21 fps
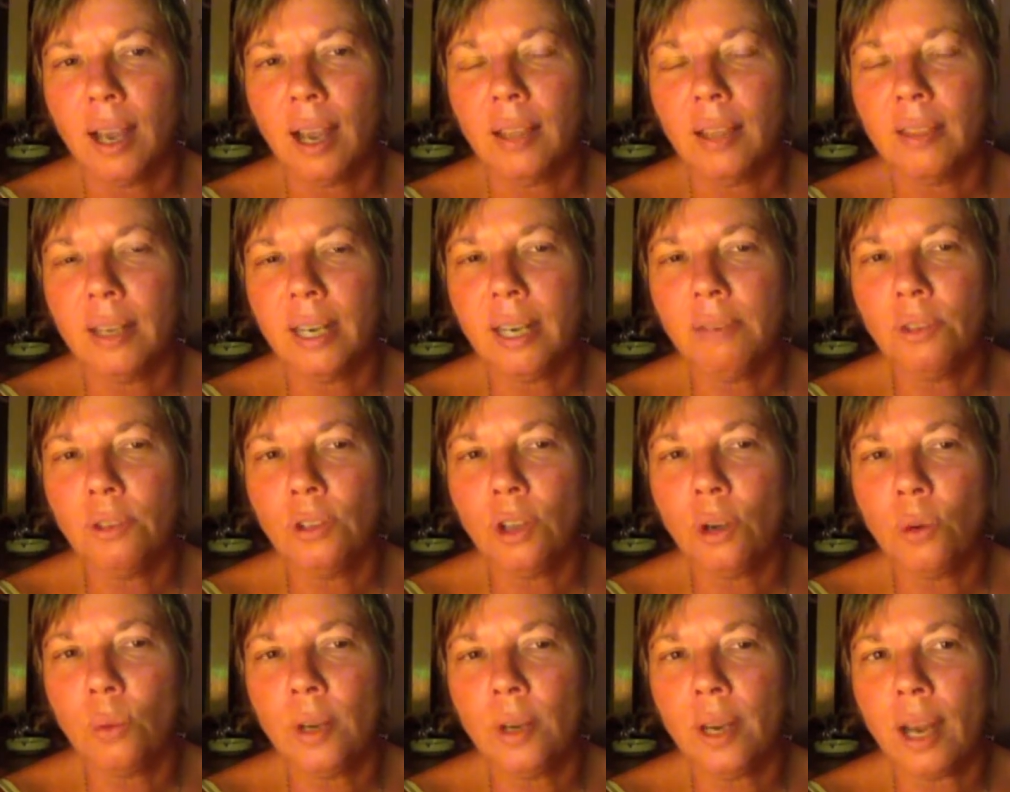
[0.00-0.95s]
and that even
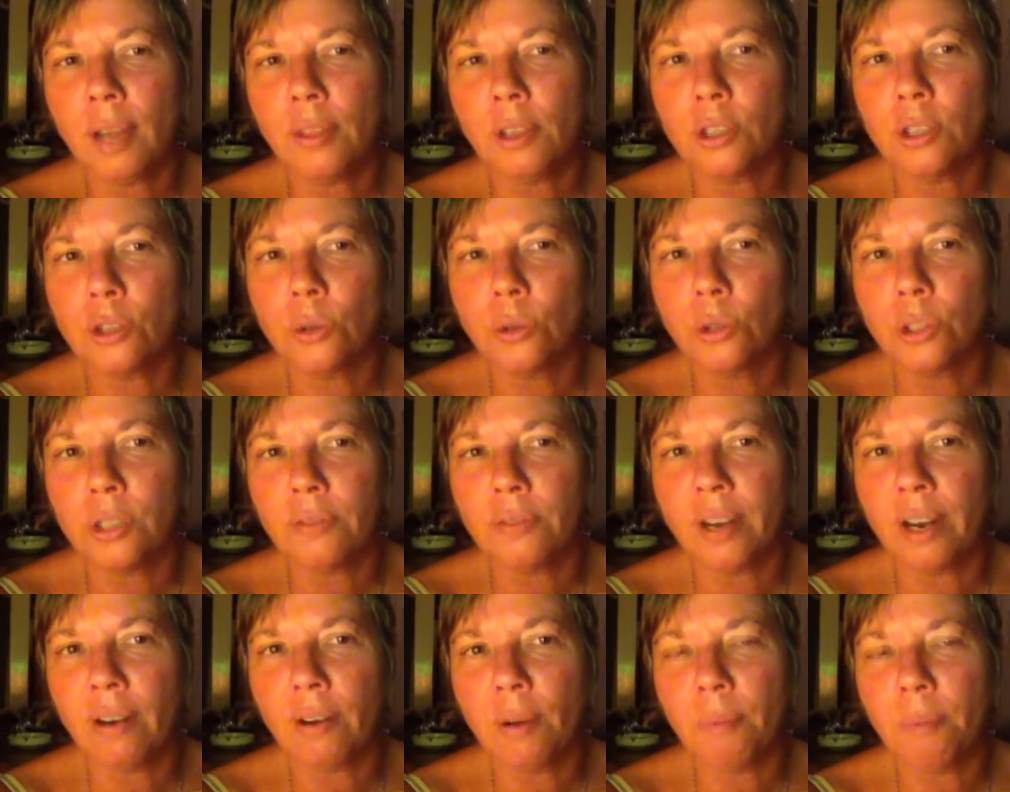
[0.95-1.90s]
though we are the source
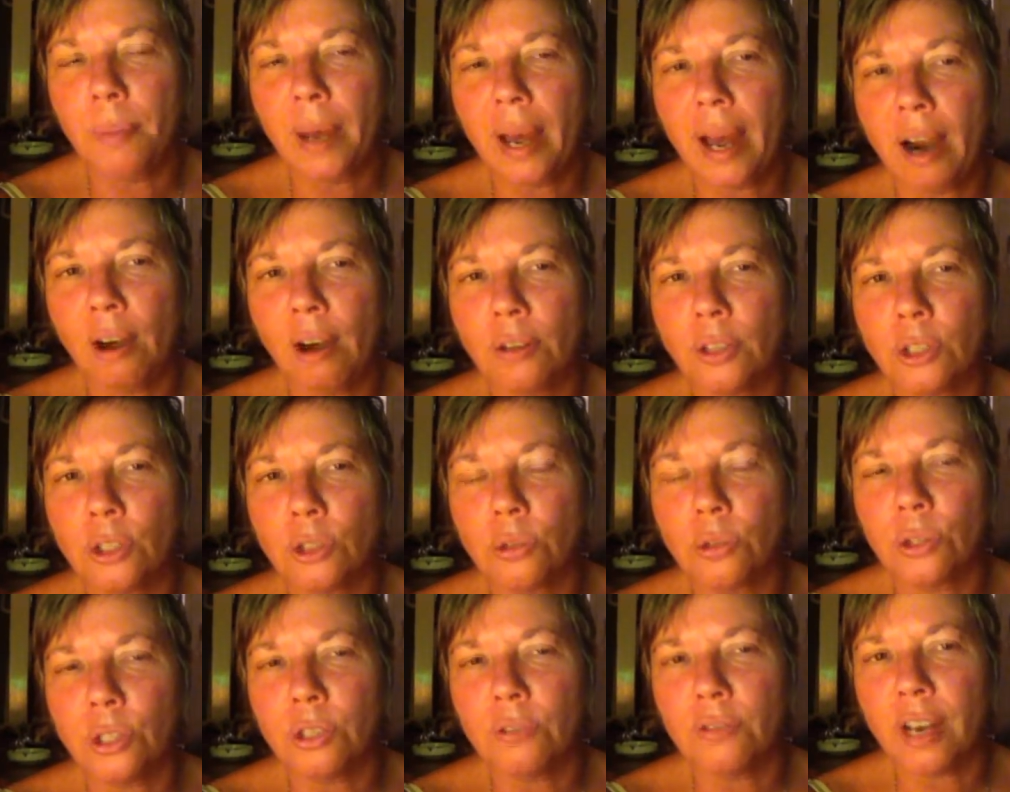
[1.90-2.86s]
of our own power and the
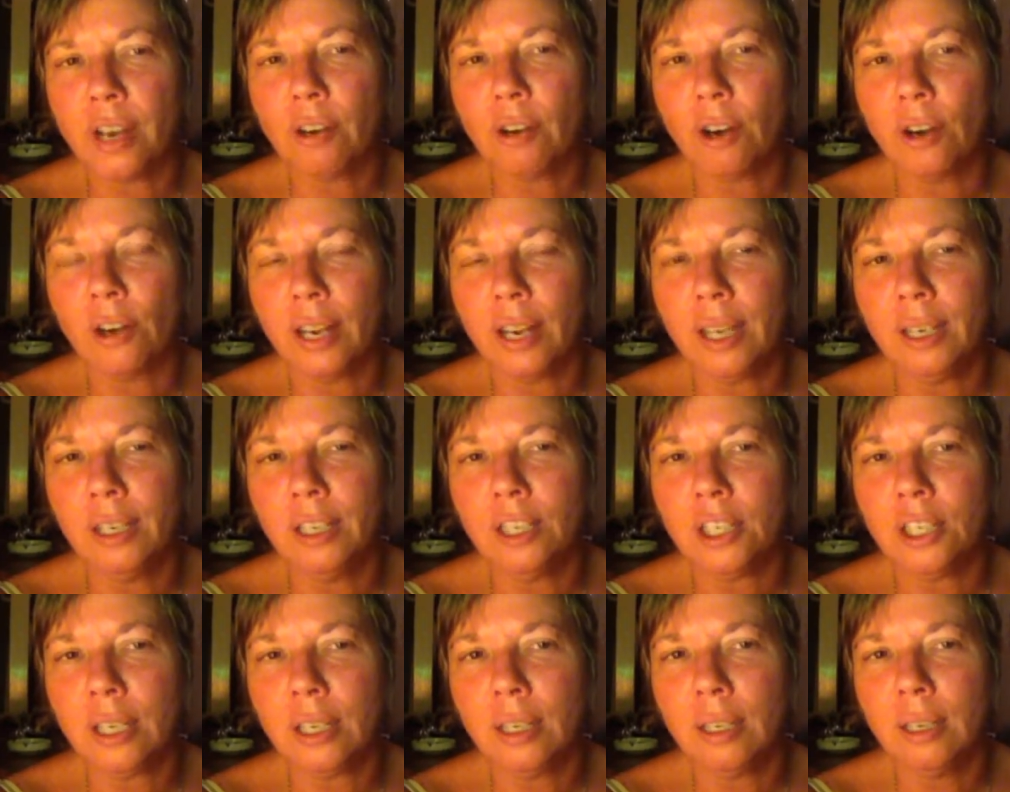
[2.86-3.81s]
source of our own
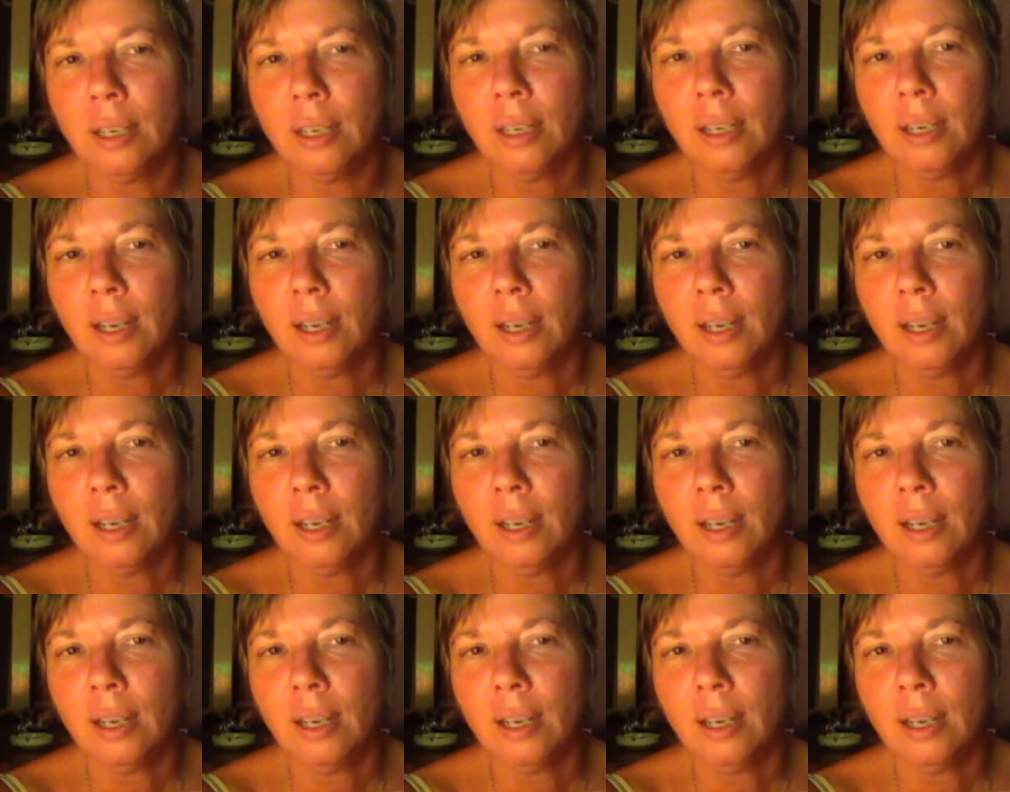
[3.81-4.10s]
energy,